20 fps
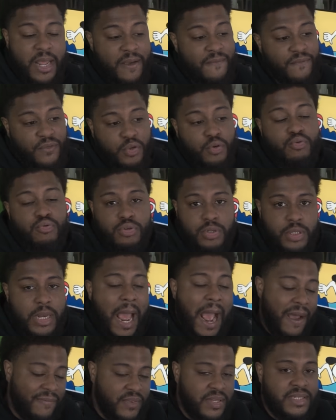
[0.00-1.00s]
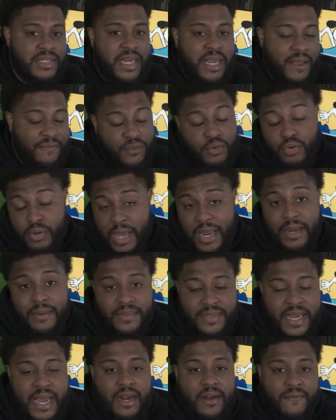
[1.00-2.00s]
If you end
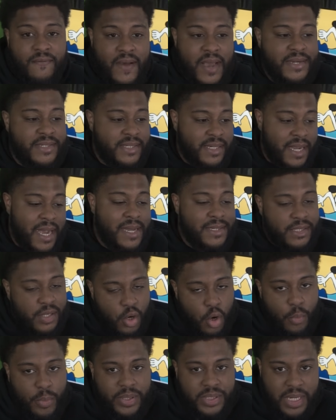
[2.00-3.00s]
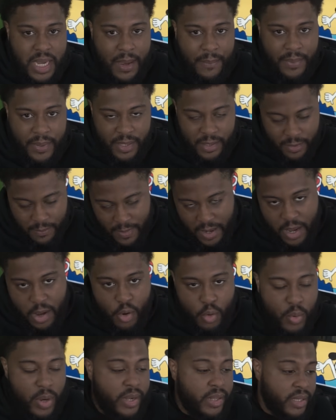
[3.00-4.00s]
up sacrificing guys like Obi Toppin and
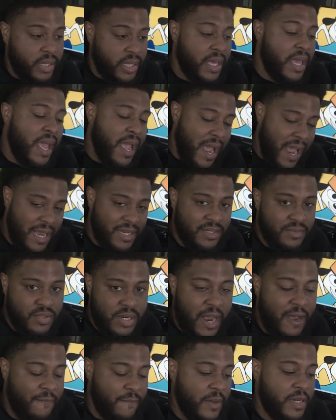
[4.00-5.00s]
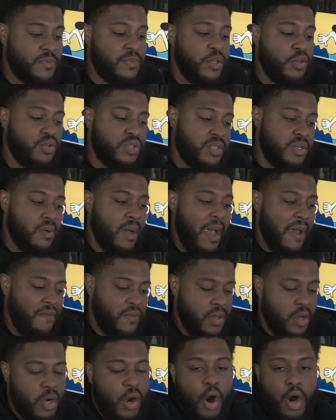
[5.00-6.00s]
Emmanuel quickly and some draft picks, but you still have
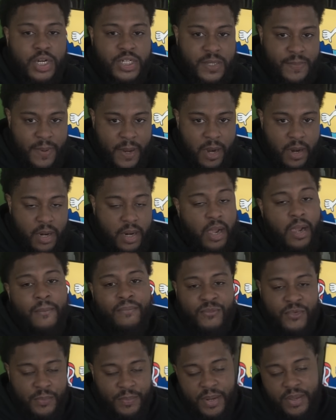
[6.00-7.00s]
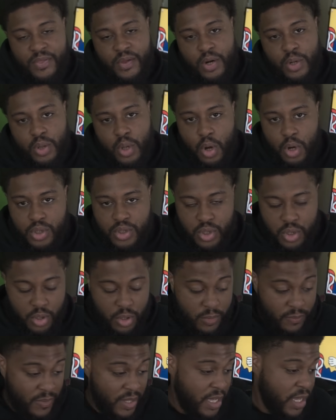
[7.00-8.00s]
young RJ Barrett to be there long
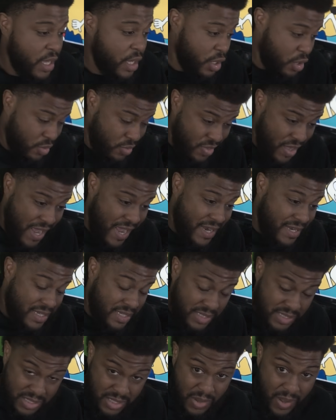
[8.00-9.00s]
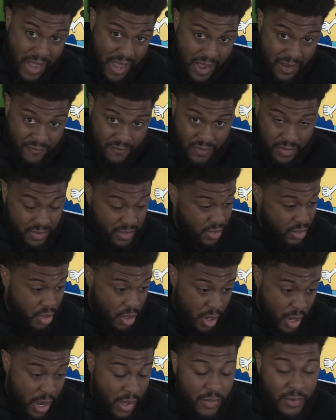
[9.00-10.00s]
term. You then still have, you
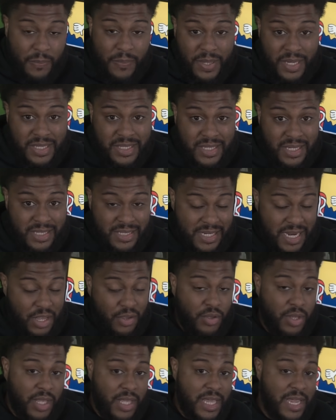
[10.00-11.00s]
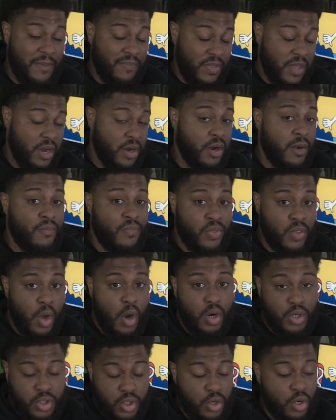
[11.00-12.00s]
know, other pieces that you can keep there
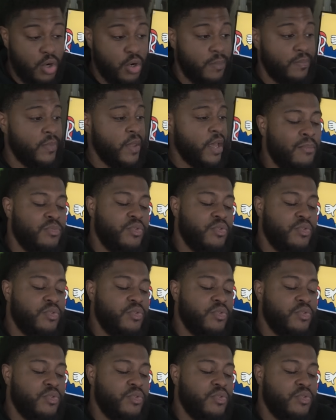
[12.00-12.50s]
long term.